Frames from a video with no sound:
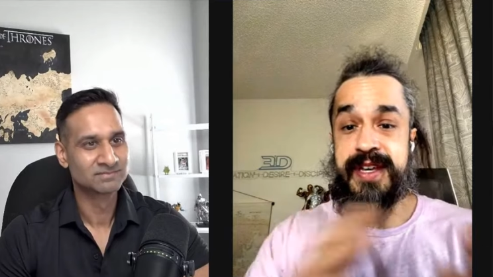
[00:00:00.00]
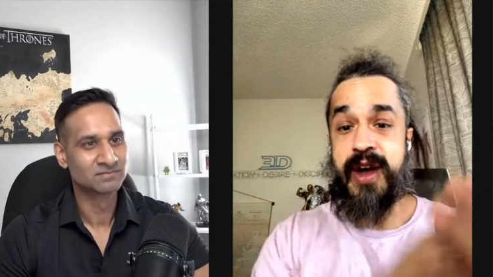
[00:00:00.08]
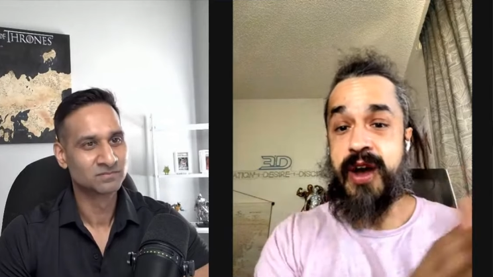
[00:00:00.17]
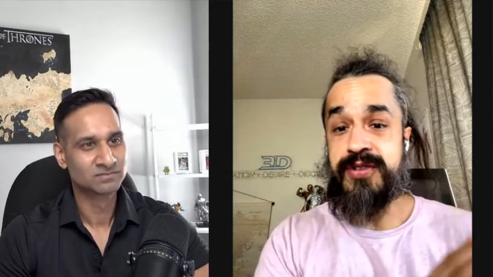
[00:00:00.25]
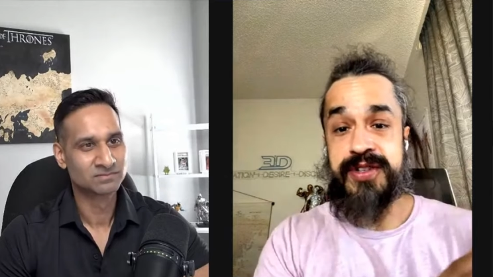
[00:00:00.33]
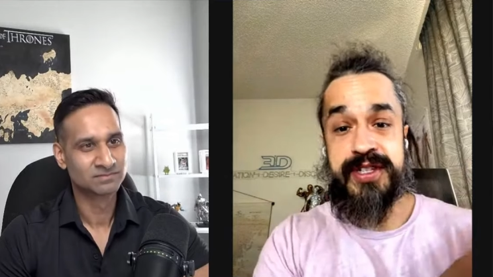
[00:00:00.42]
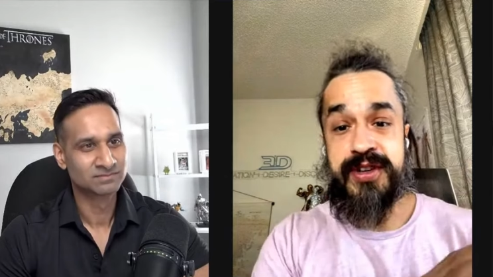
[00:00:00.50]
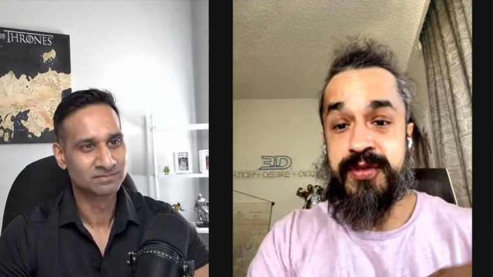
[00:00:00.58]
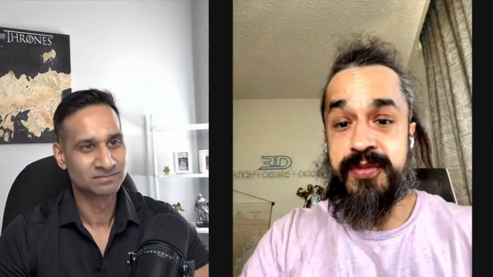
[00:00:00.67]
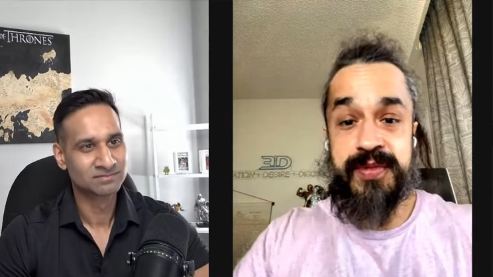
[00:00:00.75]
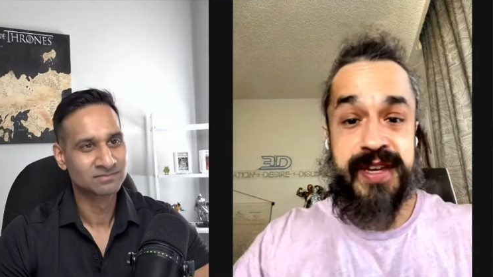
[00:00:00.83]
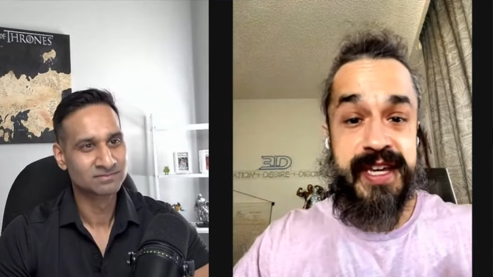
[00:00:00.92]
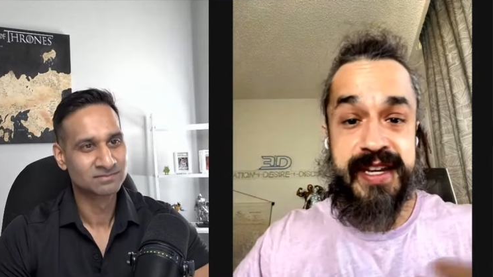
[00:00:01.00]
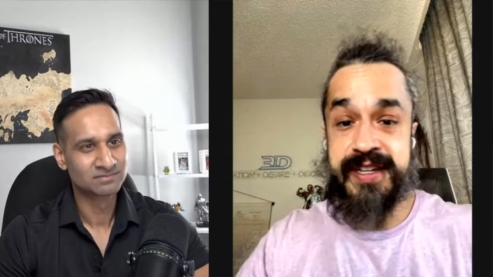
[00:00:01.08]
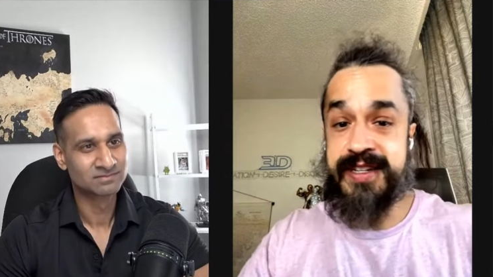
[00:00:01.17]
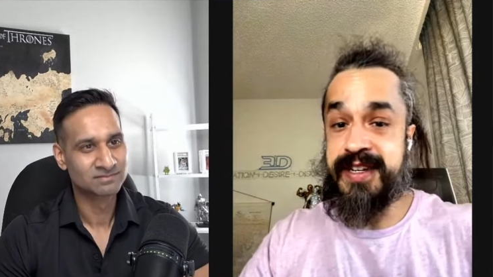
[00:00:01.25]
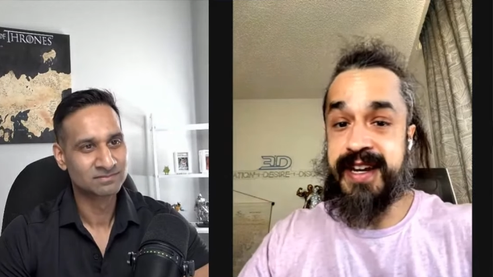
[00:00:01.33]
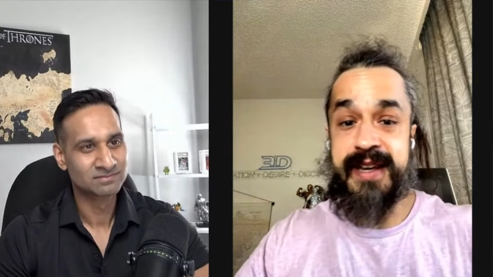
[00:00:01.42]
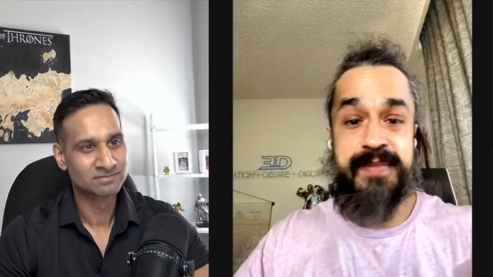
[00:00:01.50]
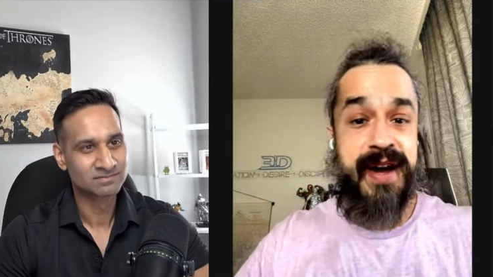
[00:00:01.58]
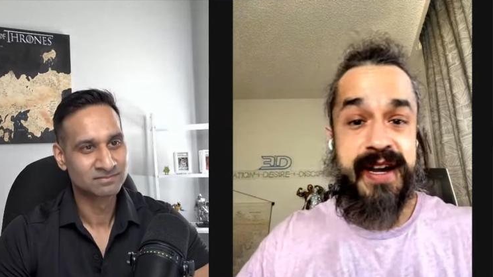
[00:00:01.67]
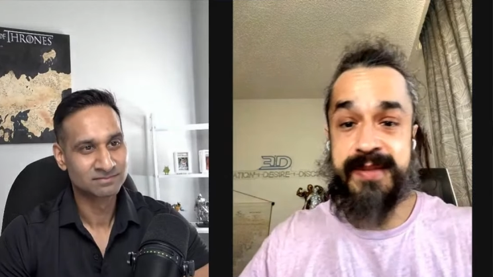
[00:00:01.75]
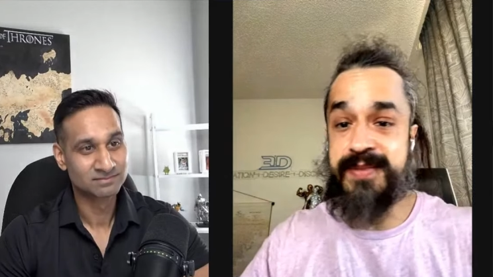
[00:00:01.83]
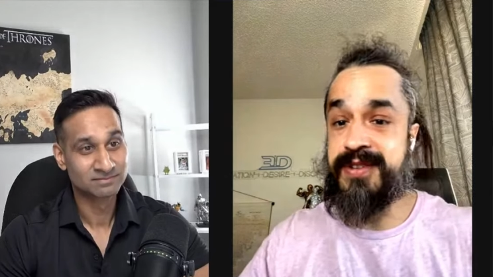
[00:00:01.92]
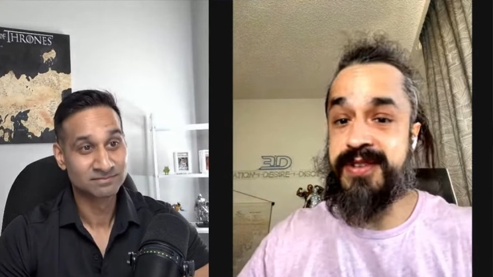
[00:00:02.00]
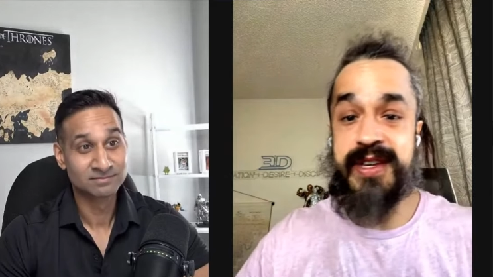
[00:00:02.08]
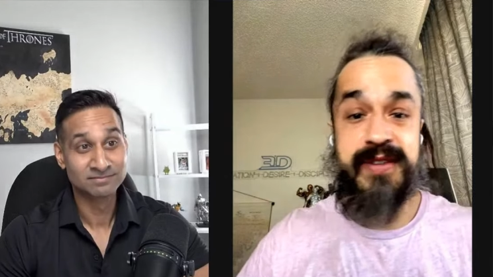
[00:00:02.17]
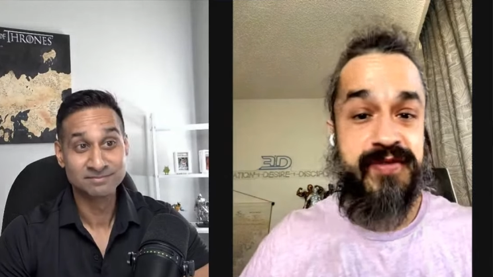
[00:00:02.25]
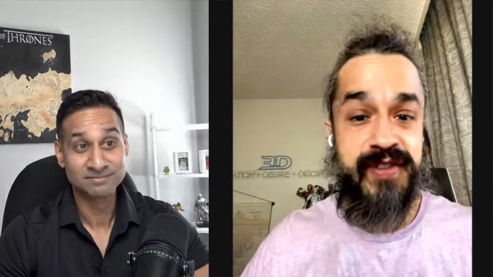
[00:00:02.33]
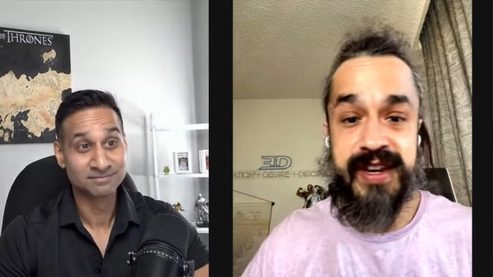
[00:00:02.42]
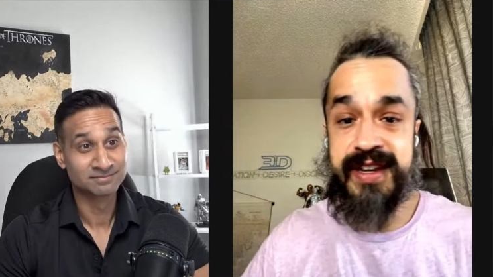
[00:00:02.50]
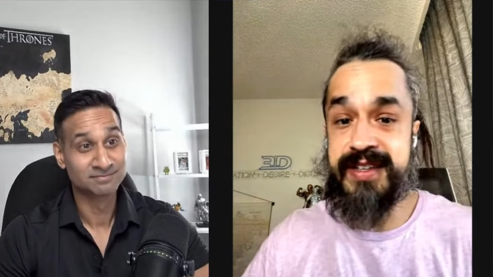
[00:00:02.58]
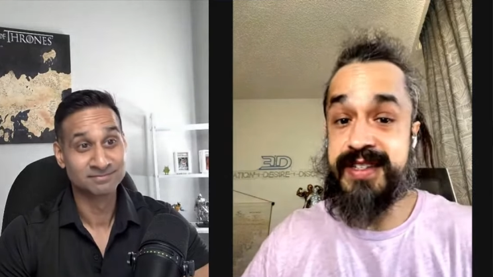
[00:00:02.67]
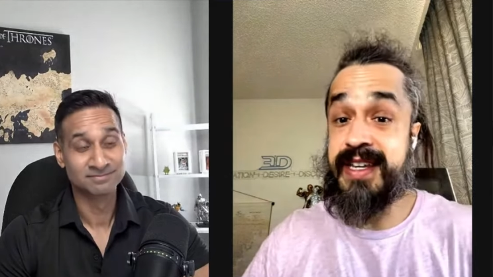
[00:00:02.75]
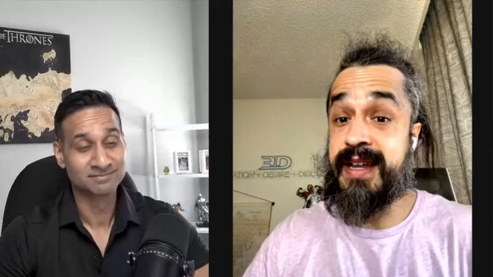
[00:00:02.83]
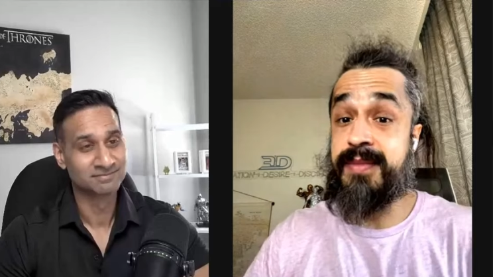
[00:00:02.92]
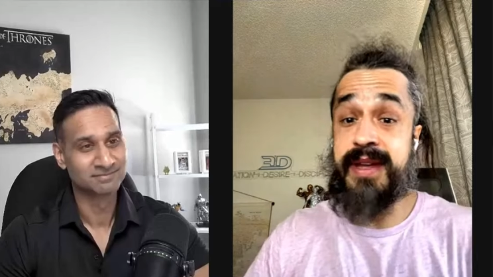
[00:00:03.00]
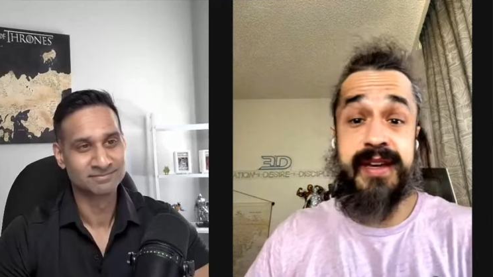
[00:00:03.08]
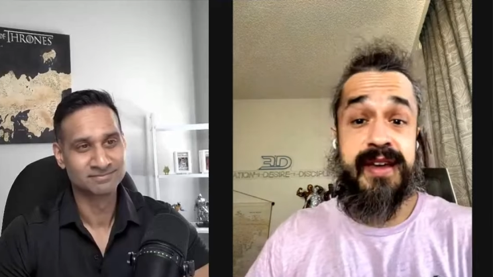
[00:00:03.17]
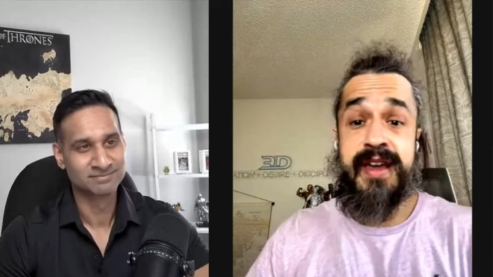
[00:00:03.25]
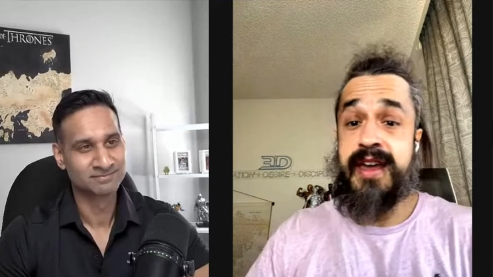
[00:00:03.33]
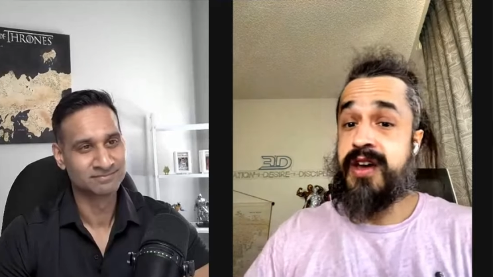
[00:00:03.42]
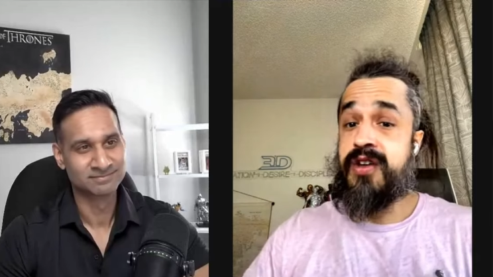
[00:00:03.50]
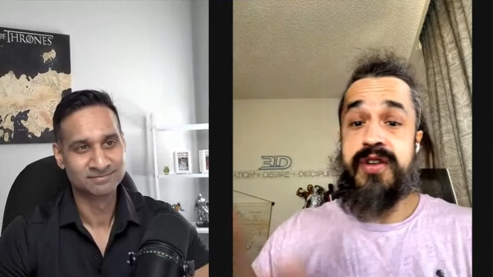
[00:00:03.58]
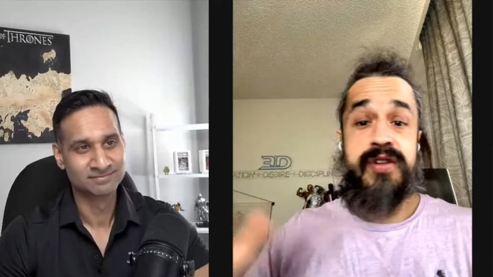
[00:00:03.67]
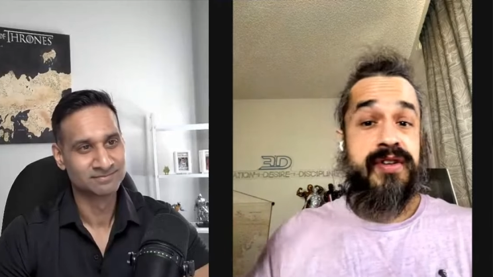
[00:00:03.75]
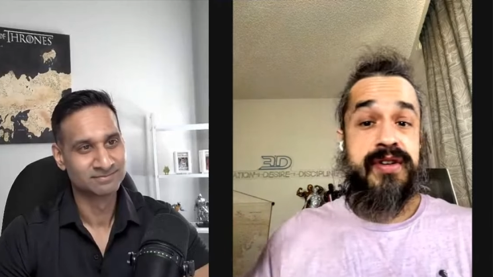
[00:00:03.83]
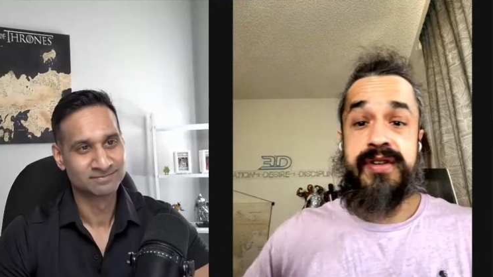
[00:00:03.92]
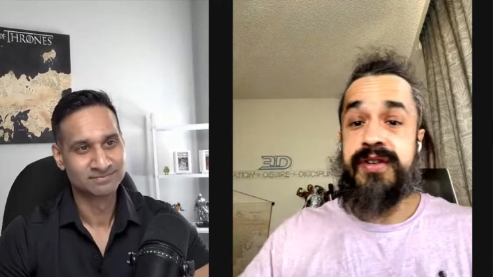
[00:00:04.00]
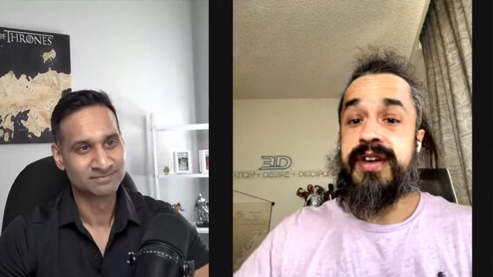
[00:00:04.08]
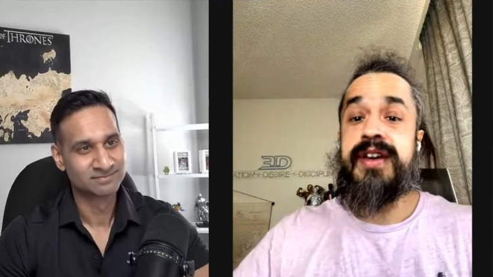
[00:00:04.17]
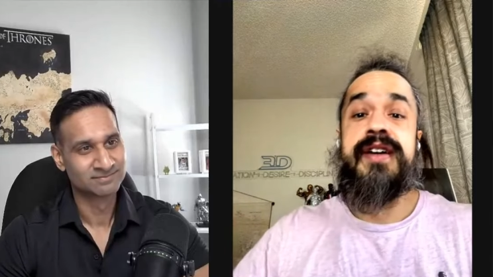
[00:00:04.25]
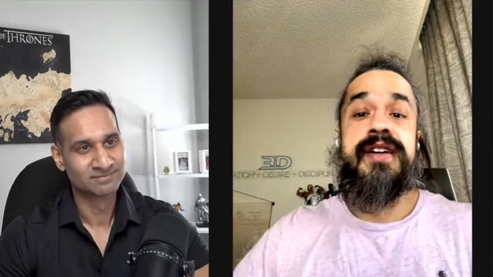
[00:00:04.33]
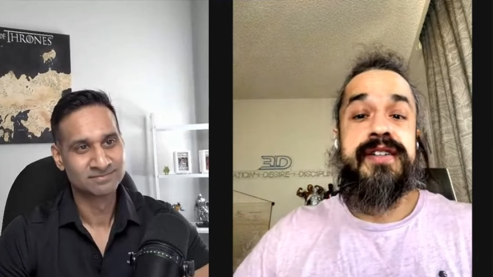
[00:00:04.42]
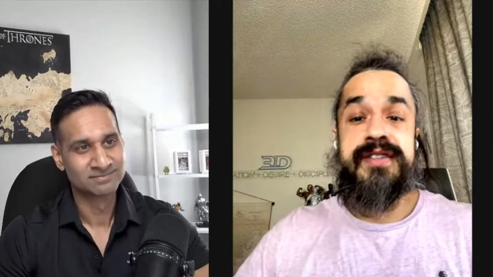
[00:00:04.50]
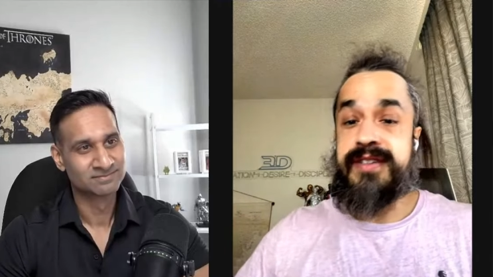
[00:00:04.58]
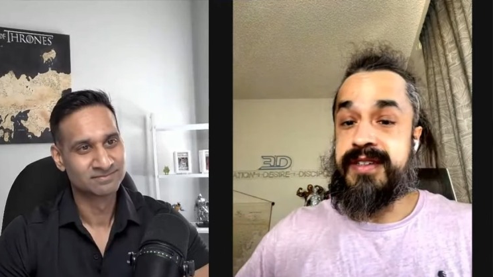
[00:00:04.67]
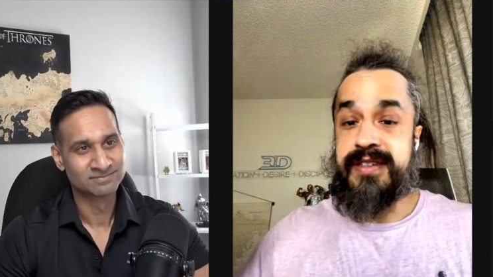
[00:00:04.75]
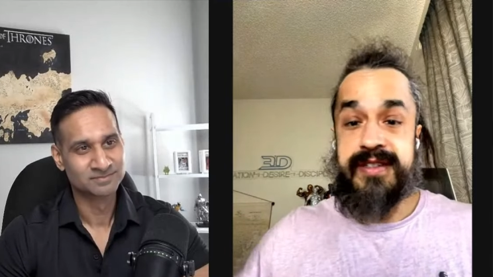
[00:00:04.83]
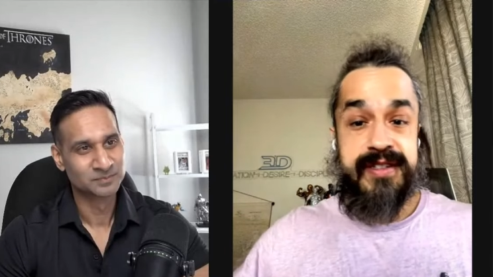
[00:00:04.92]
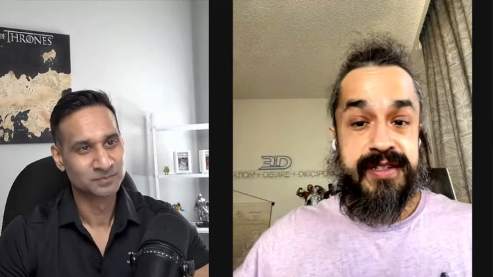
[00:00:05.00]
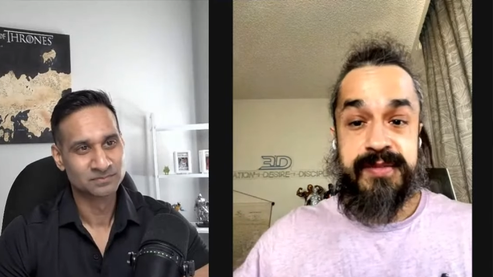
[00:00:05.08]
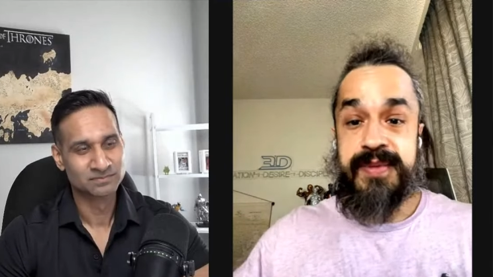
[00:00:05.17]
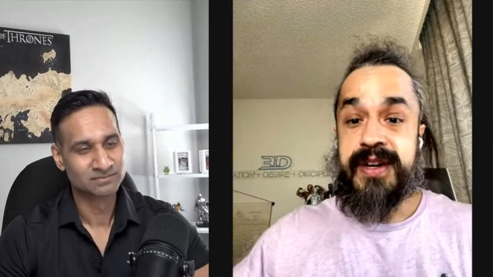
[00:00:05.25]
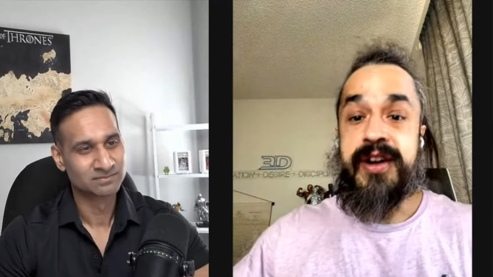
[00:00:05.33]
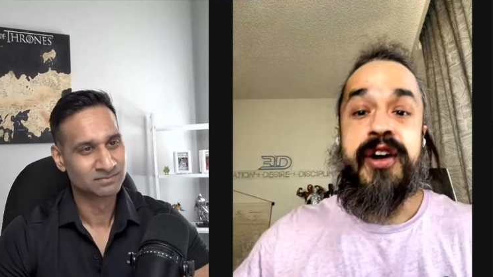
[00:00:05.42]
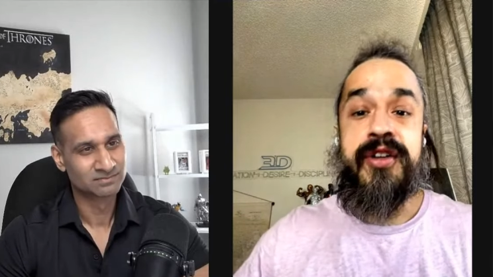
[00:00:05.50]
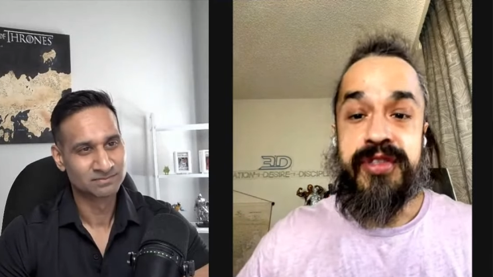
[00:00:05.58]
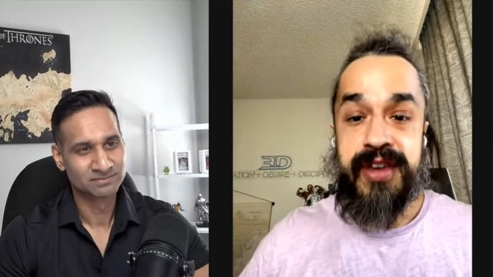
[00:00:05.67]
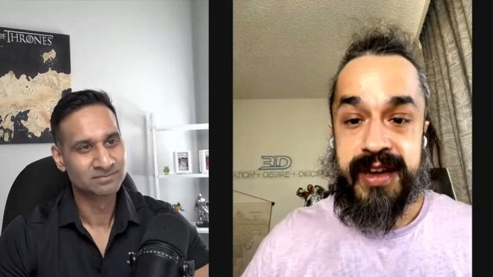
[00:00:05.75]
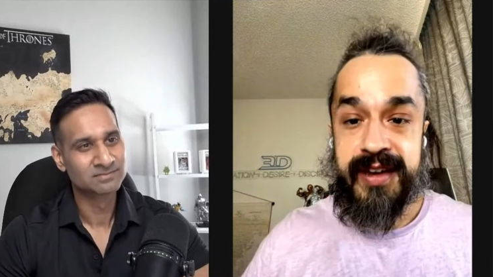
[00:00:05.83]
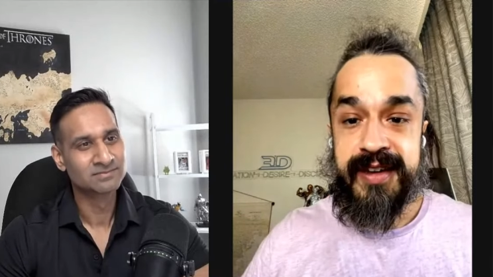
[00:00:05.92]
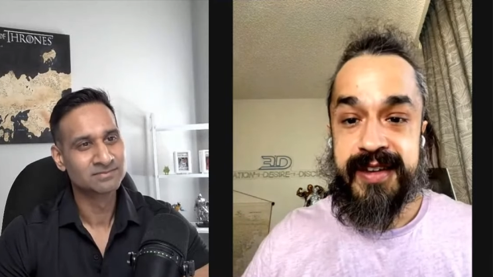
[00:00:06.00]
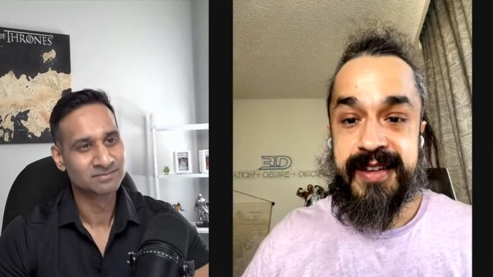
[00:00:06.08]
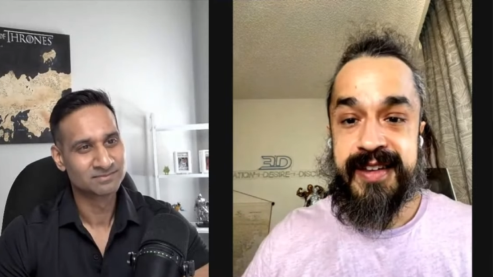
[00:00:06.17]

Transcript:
Speaker 1: like, "Oh, she's going to get into like bodybuilding and fitness." And I'm like, "No, no, no she's going to pick her thing.